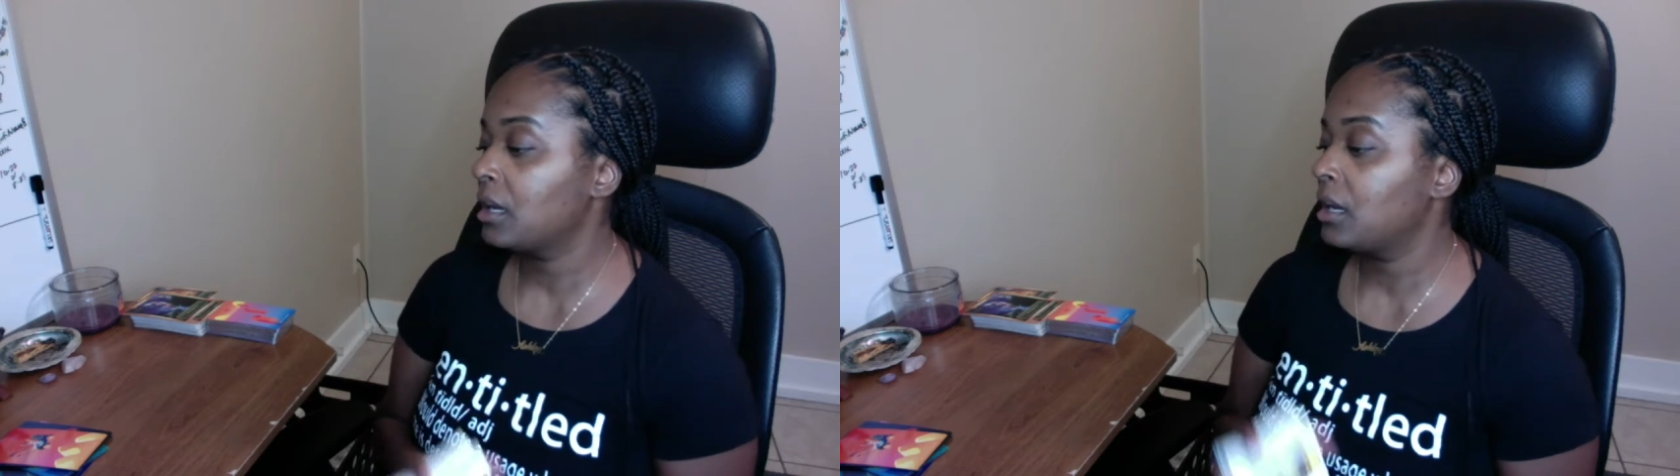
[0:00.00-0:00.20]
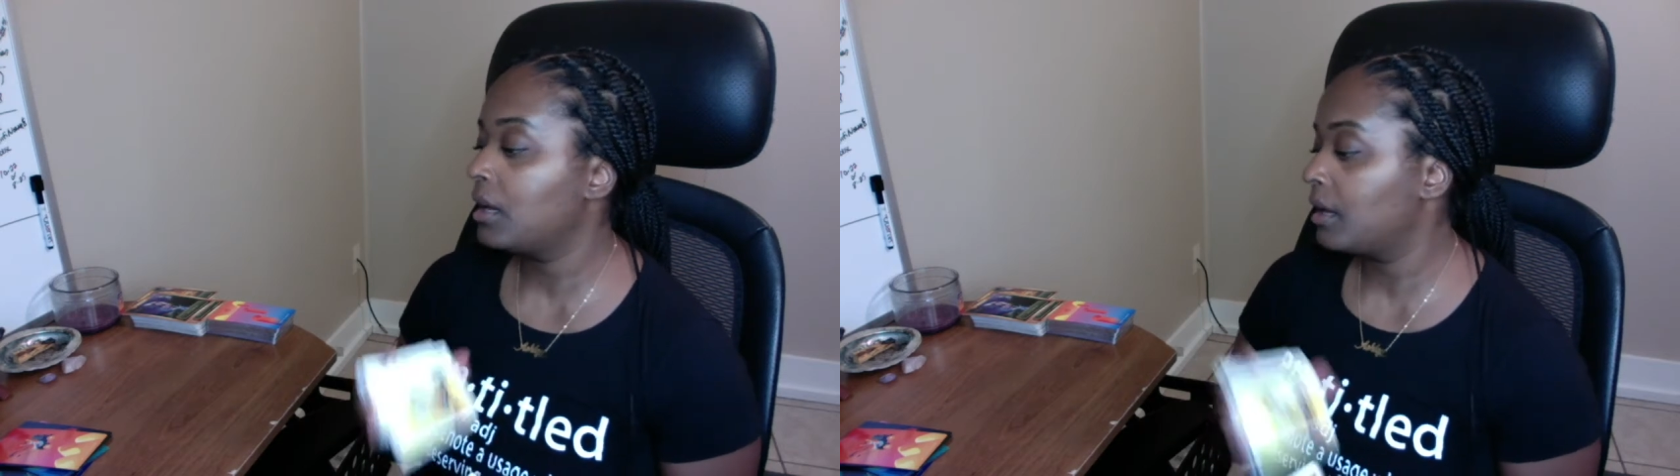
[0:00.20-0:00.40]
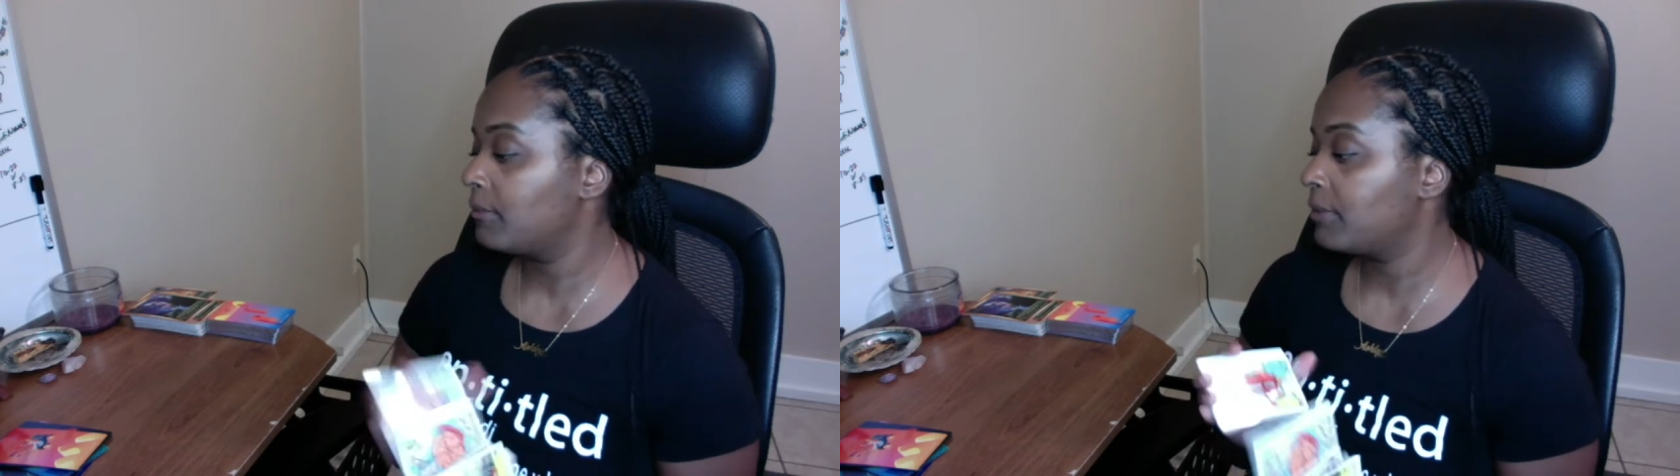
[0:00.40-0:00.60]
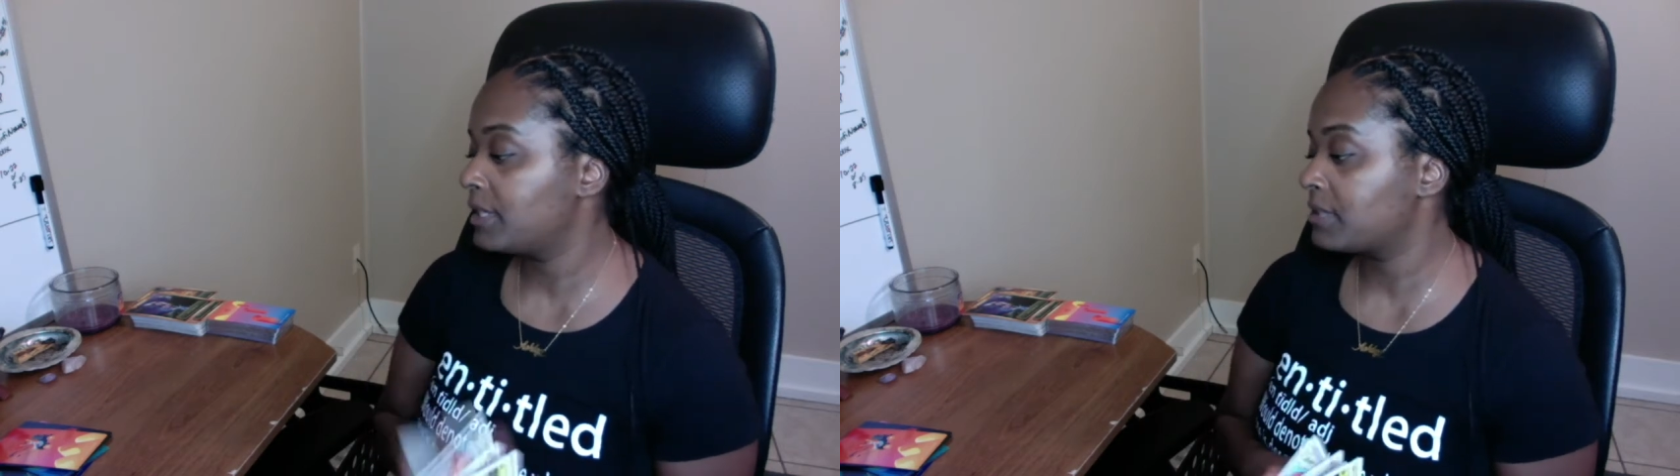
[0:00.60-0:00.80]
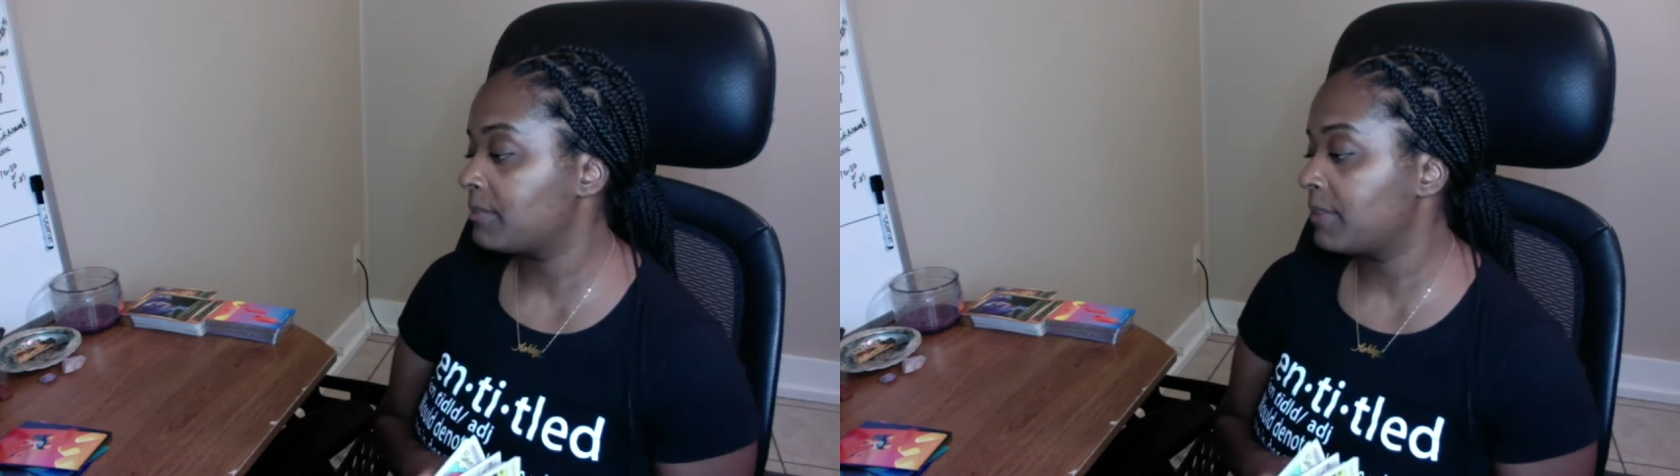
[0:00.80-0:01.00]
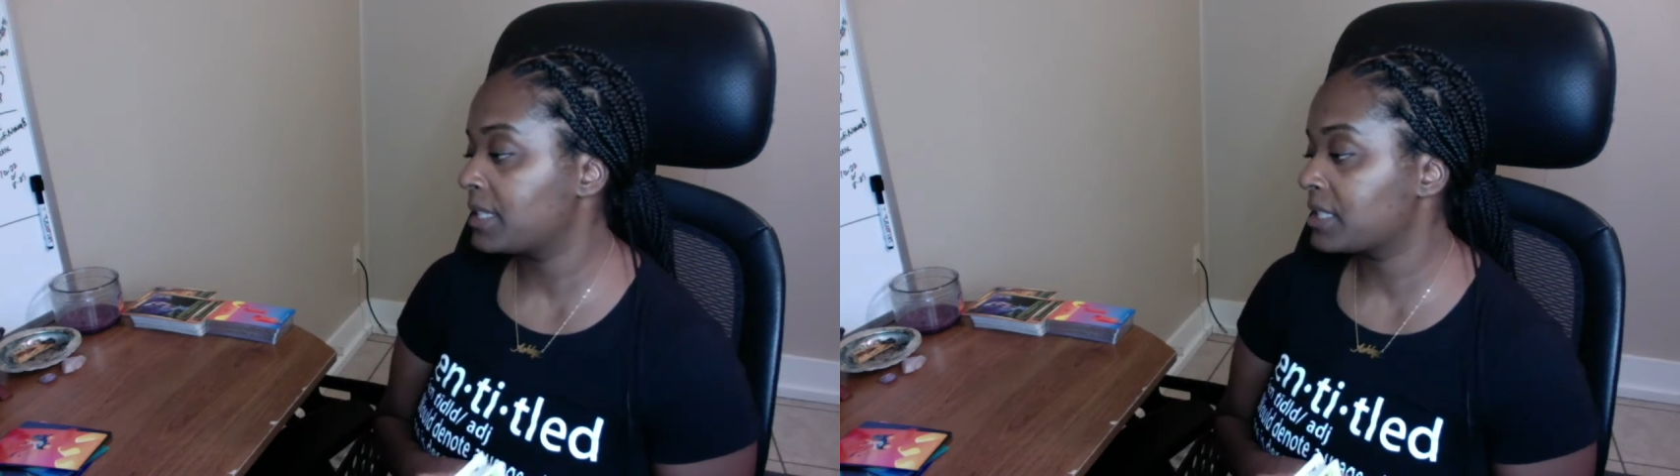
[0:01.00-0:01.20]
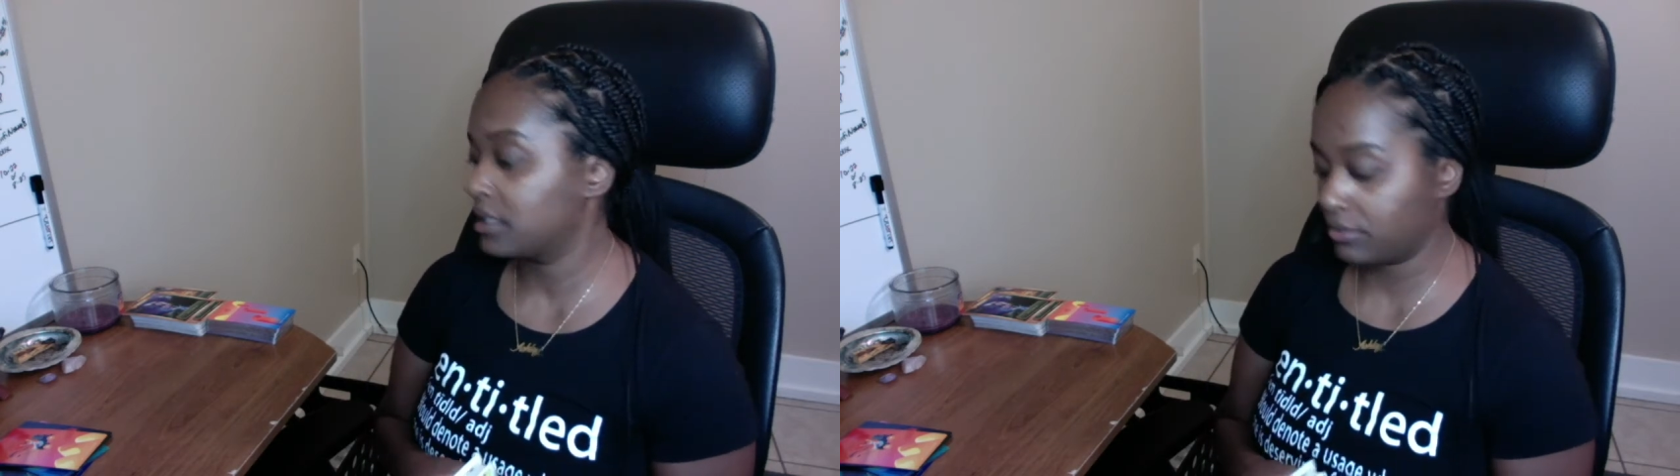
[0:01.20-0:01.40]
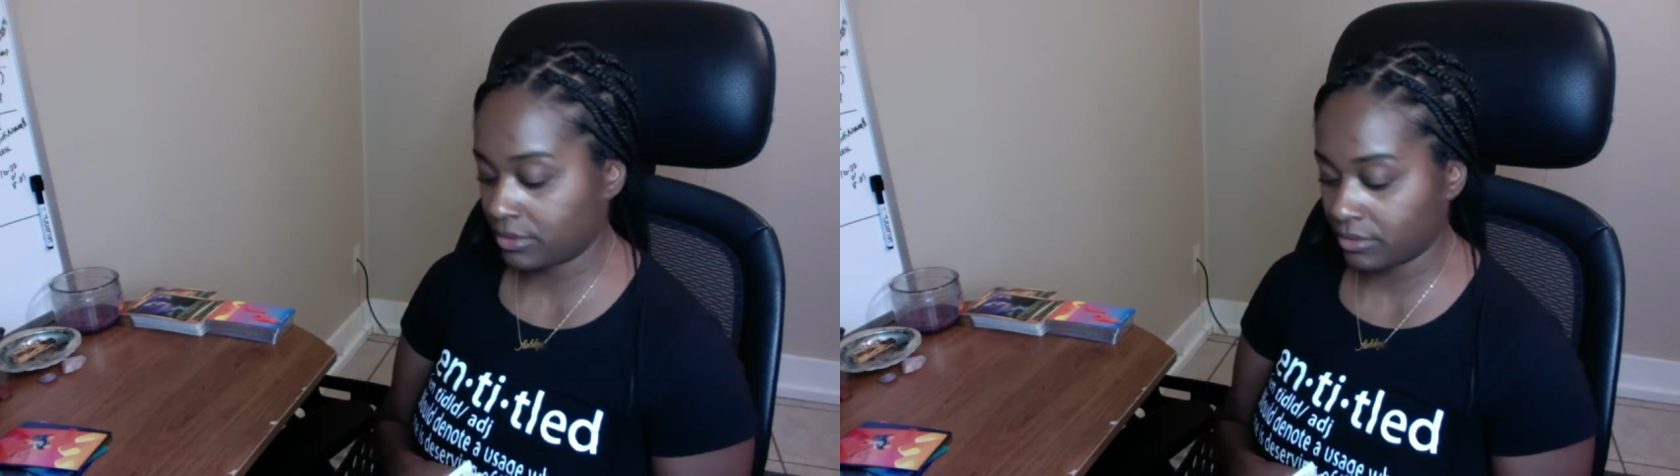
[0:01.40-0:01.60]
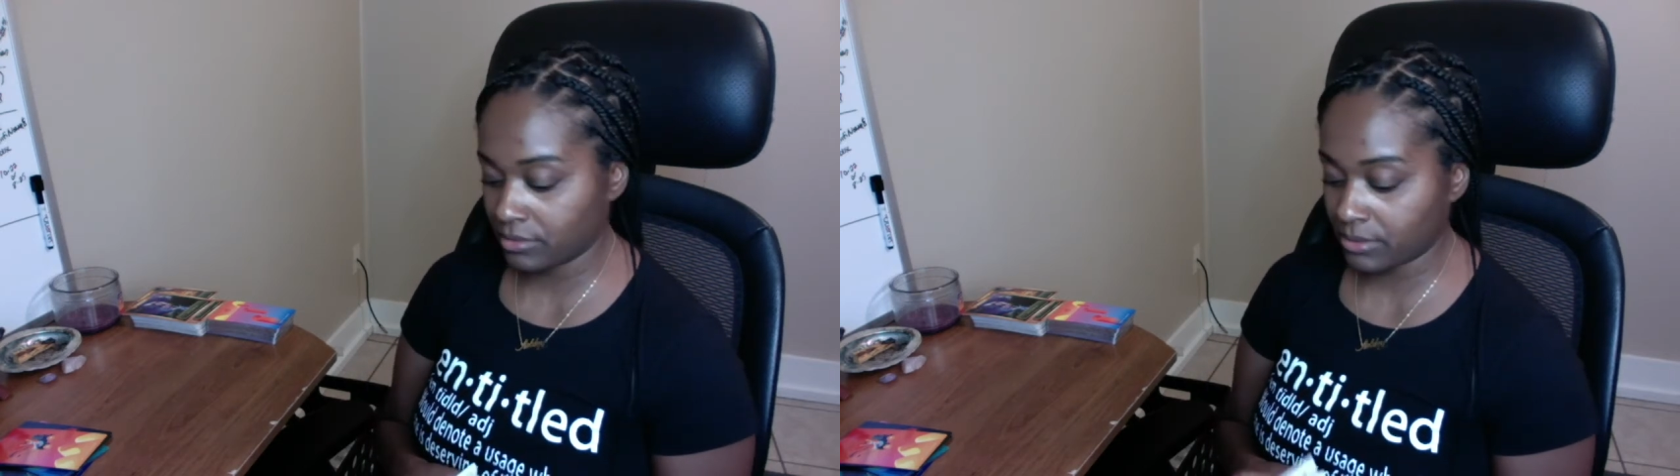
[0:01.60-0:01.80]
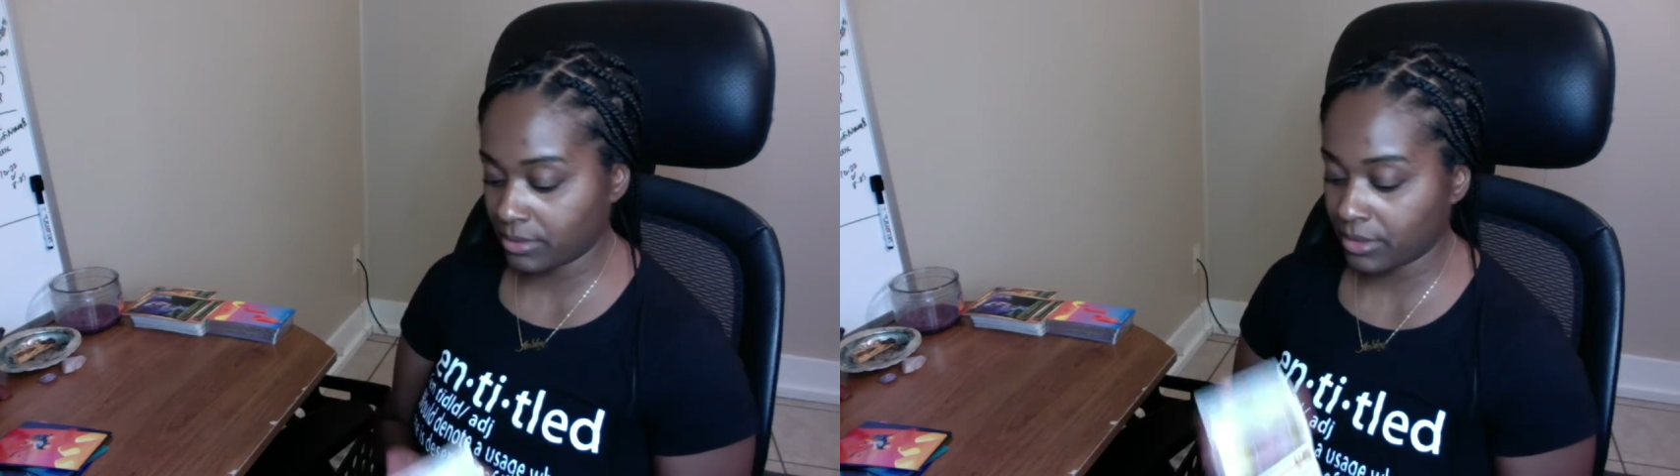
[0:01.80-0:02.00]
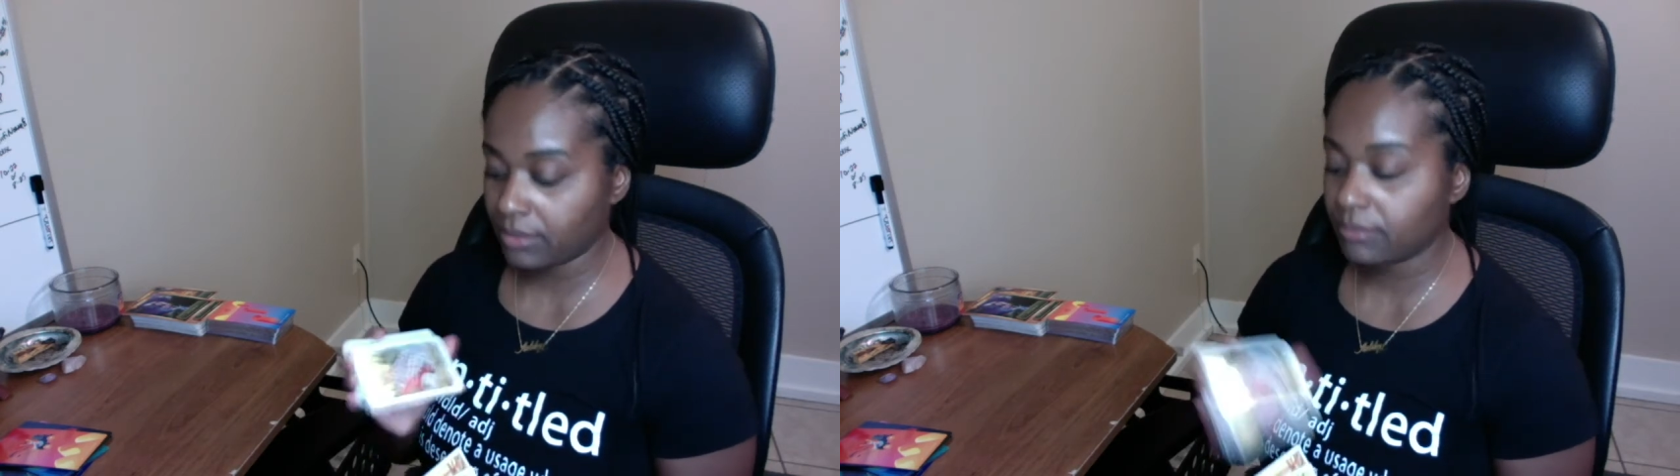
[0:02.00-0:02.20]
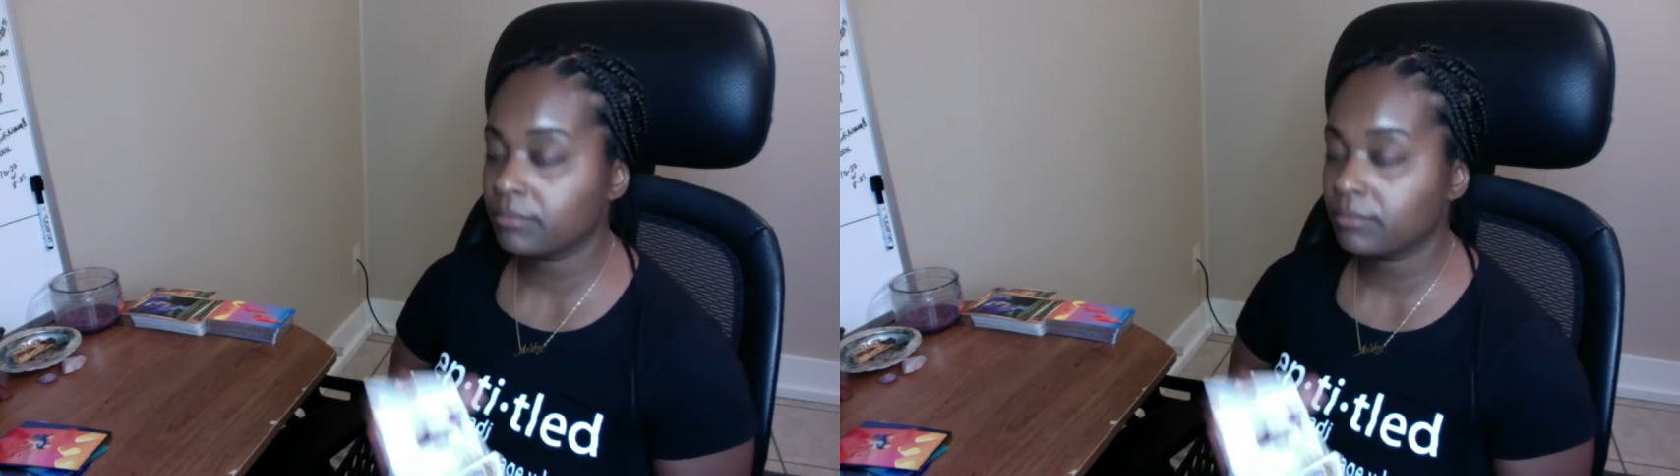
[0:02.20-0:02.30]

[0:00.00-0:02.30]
um, what is the masculine going through, spirit?